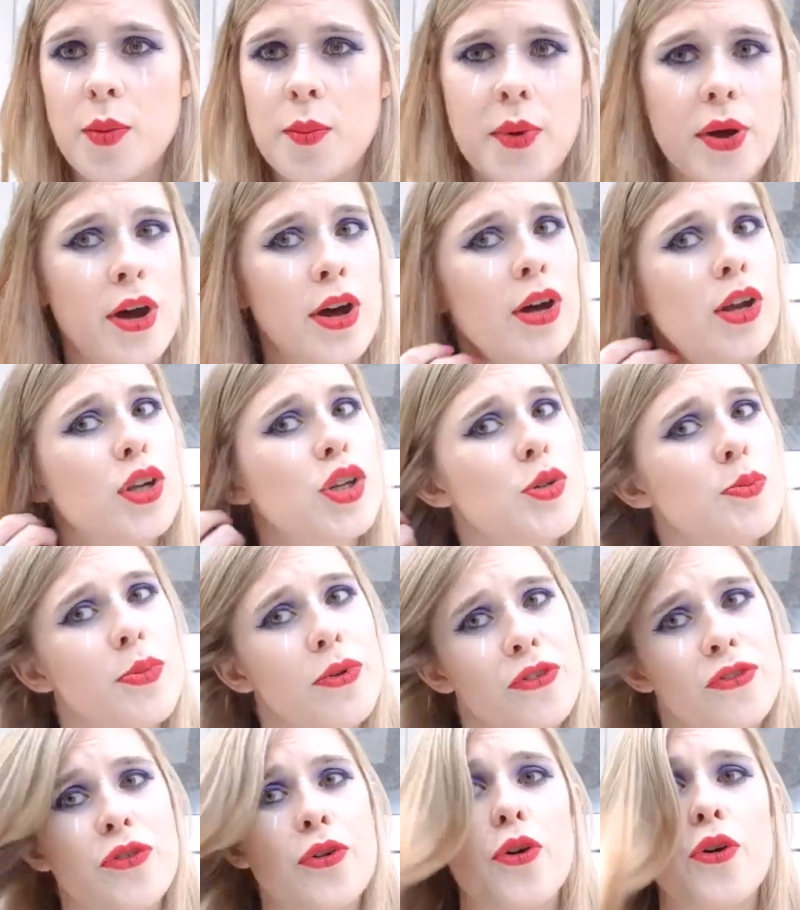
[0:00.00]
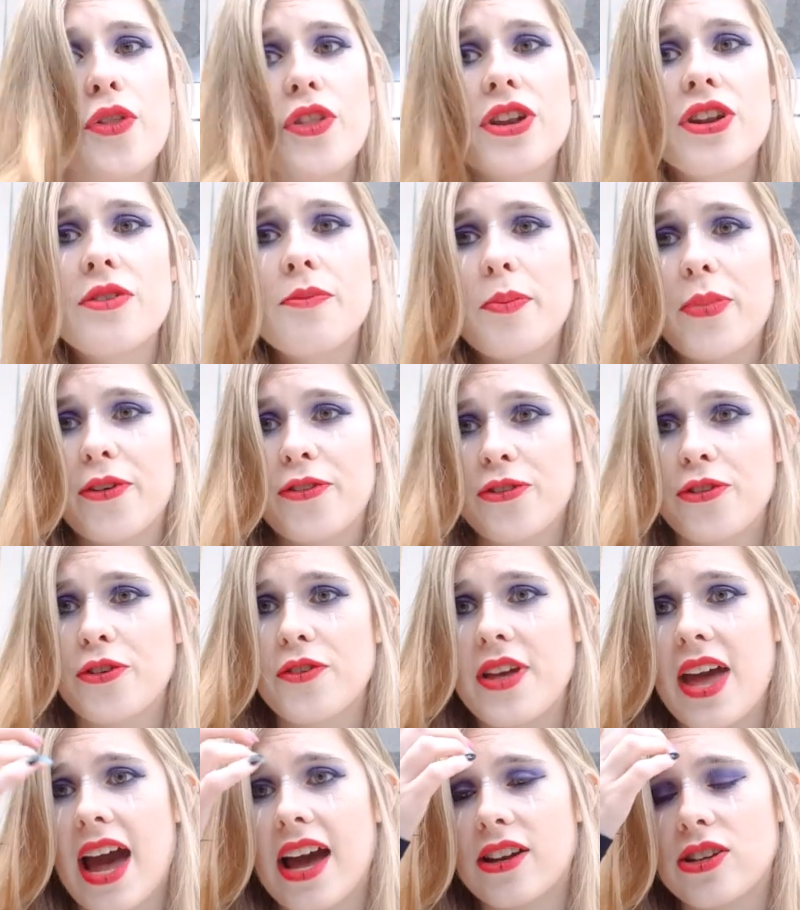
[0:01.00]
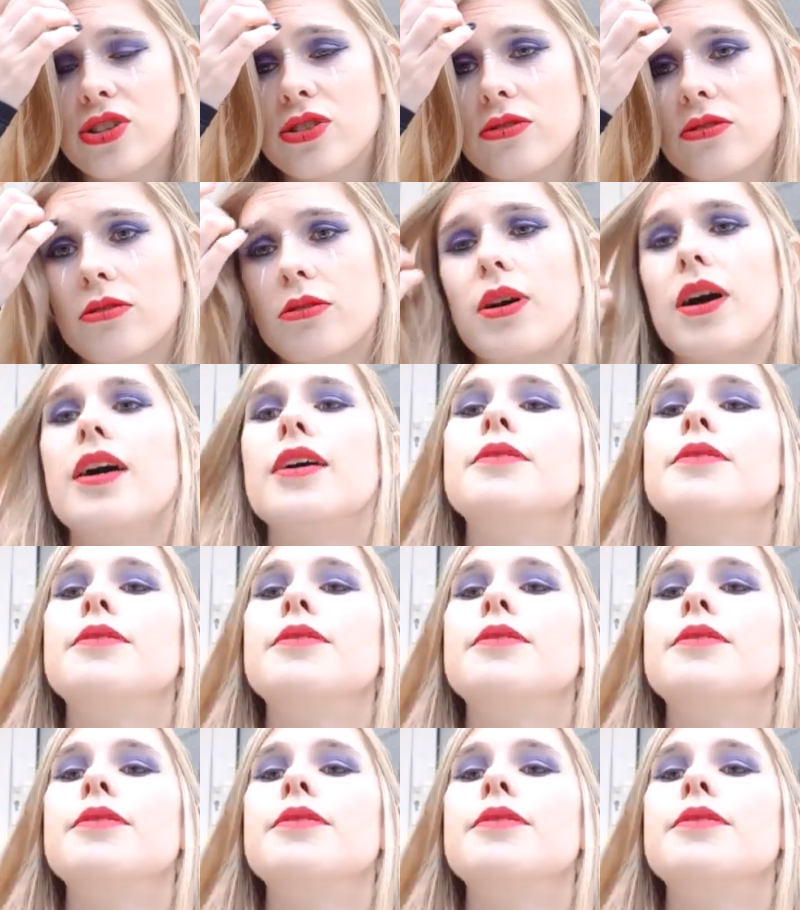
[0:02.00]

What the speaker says: merch before the actual